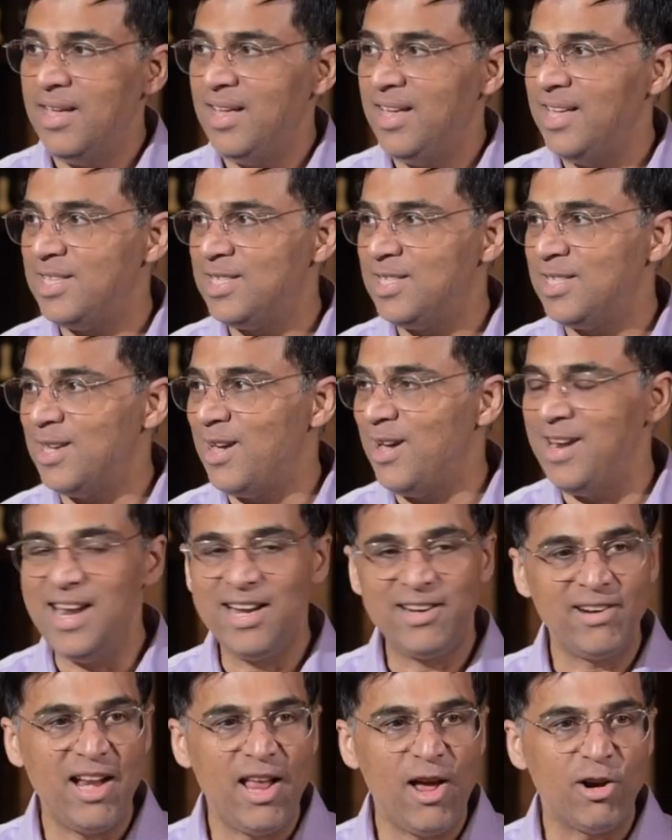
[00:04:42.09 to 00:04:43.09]
It's
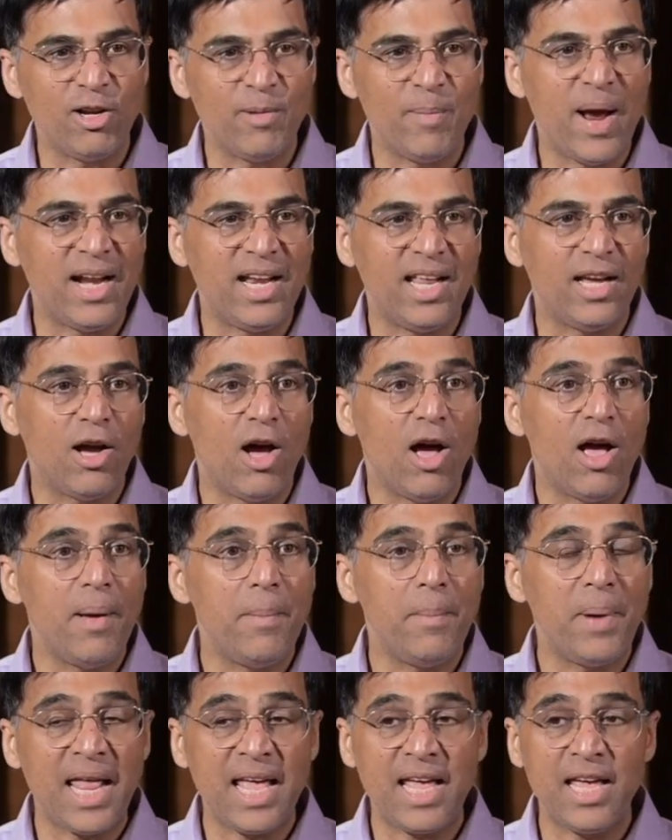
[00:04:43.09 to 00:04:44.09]
literally automatic.
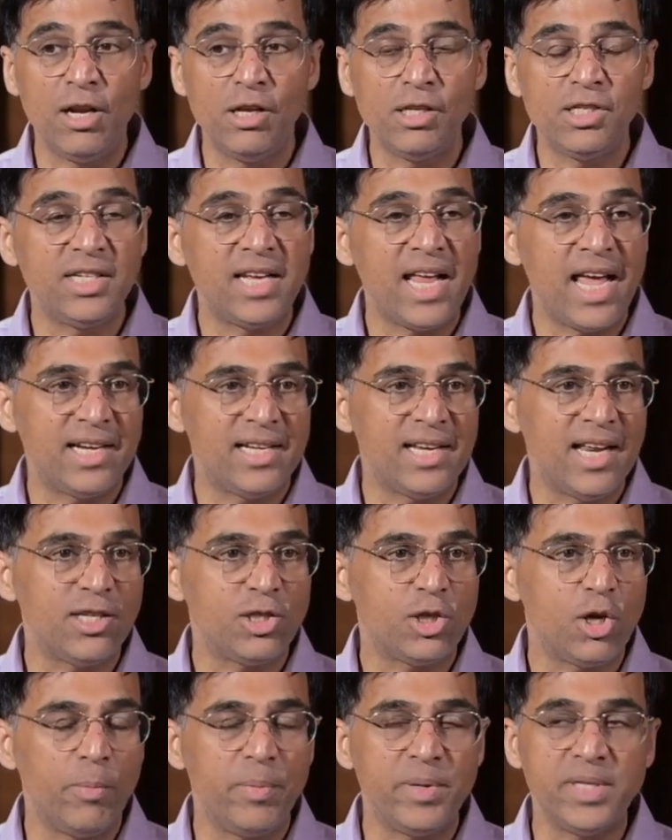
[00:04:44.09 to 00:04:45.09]
But I can also take a
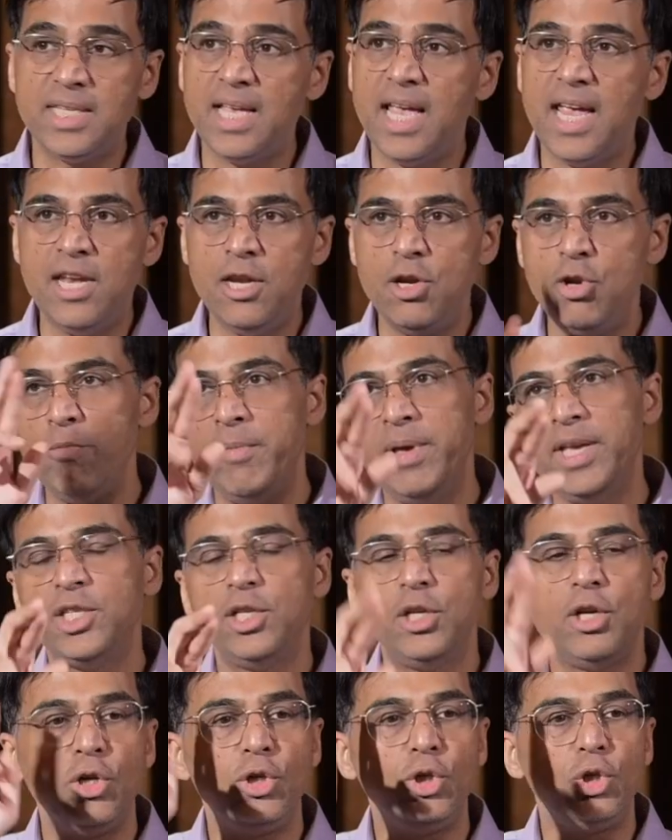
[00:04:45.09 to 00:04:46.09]
telescope and say, in New
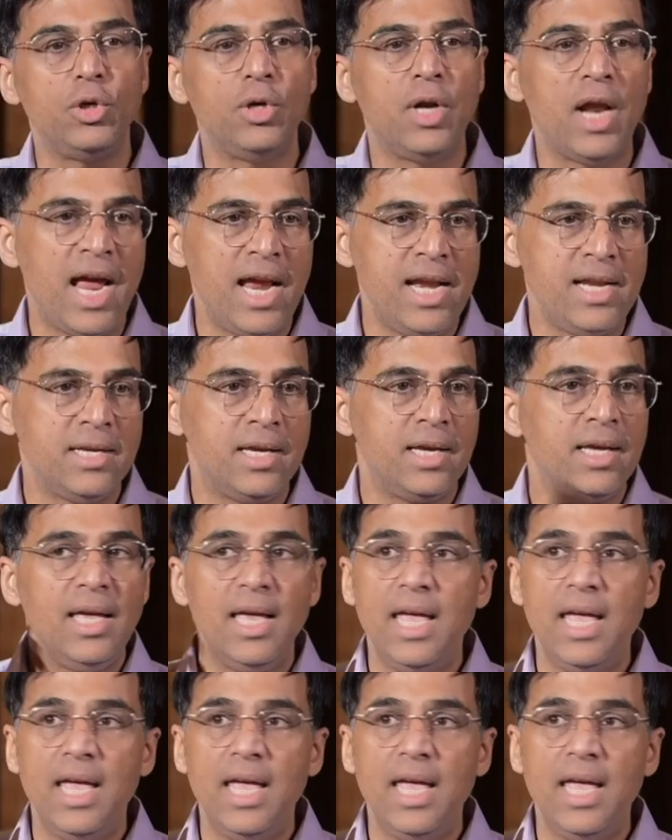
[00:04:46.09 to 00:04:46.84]
Mexico tonight,